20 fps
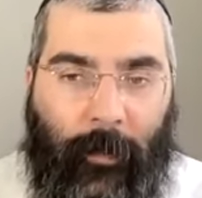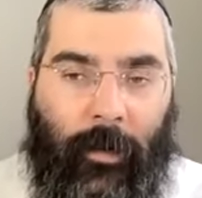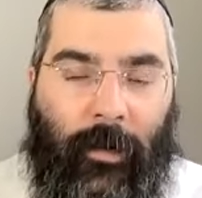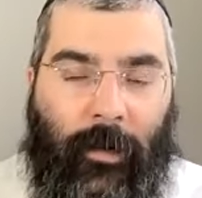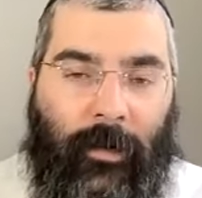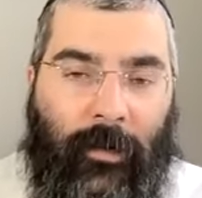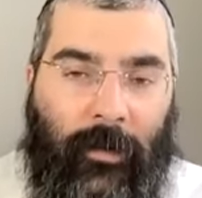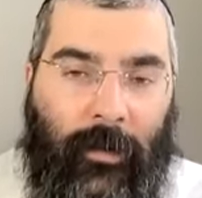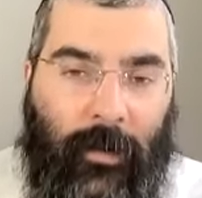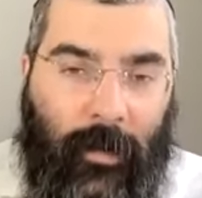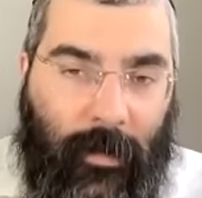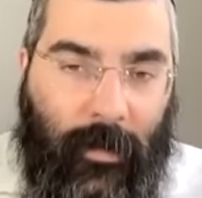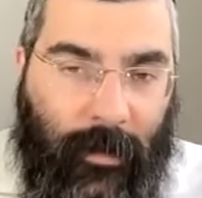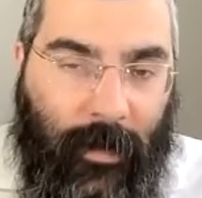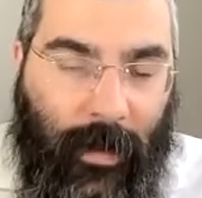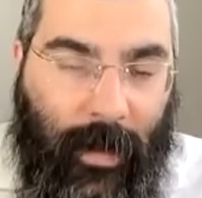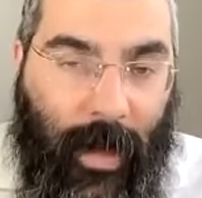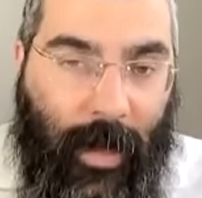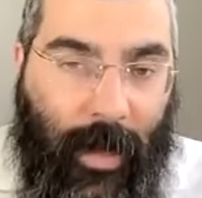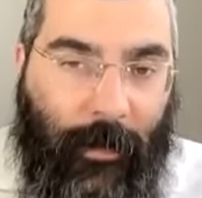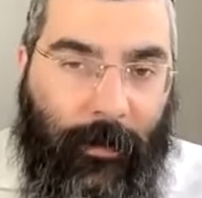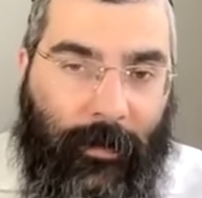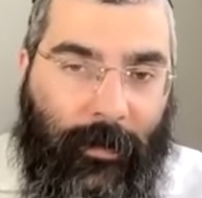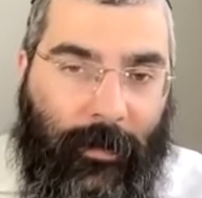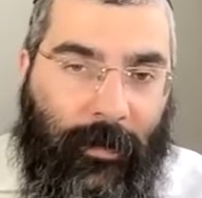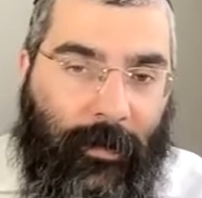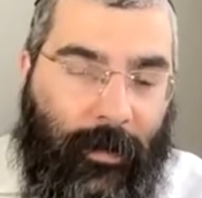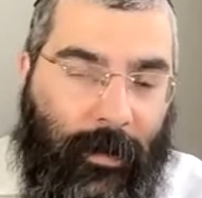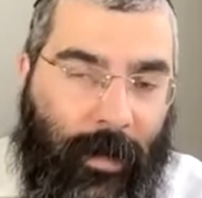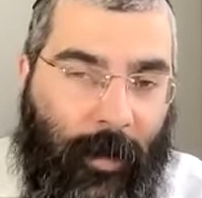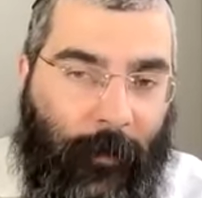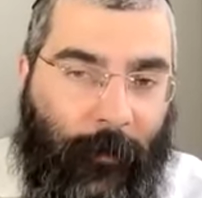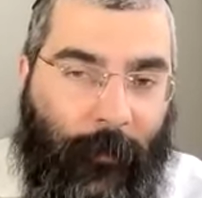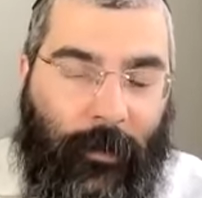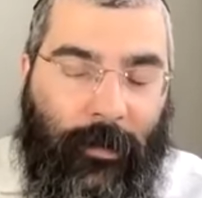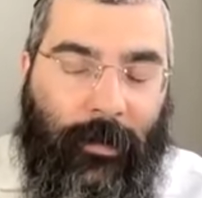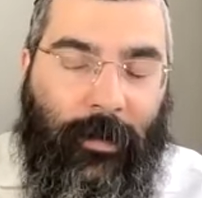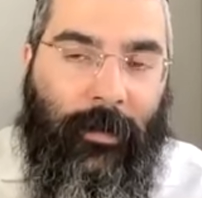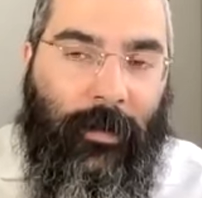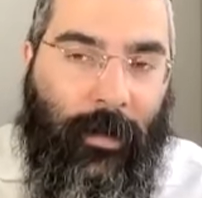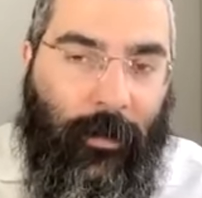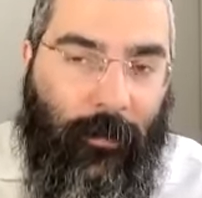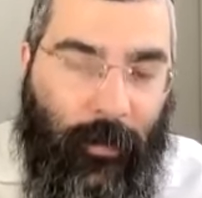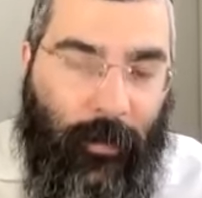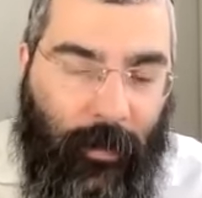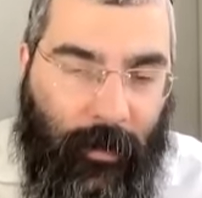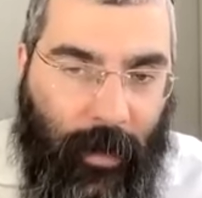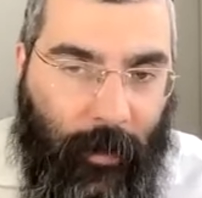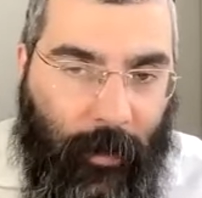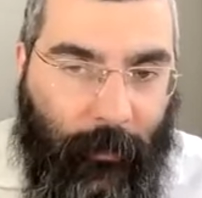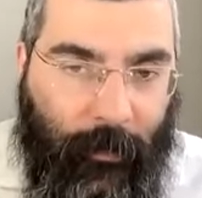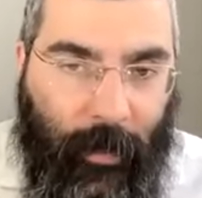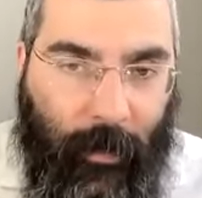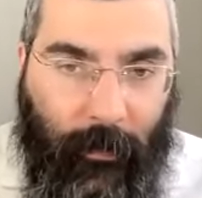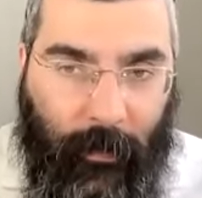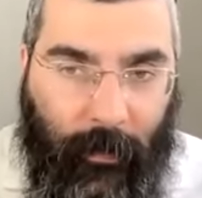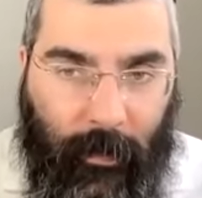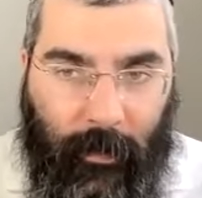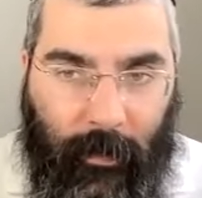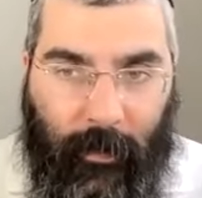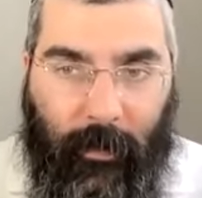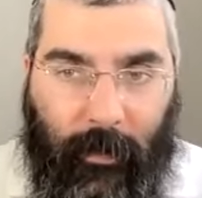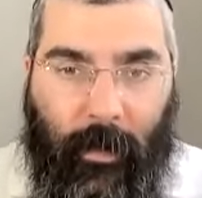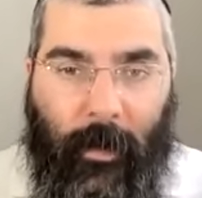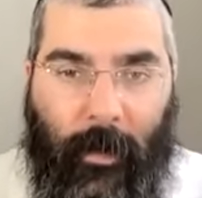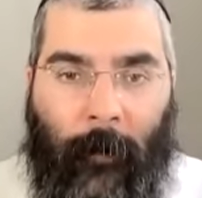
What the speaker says: Because there's a chayus, there's a life force that's giving life to everything.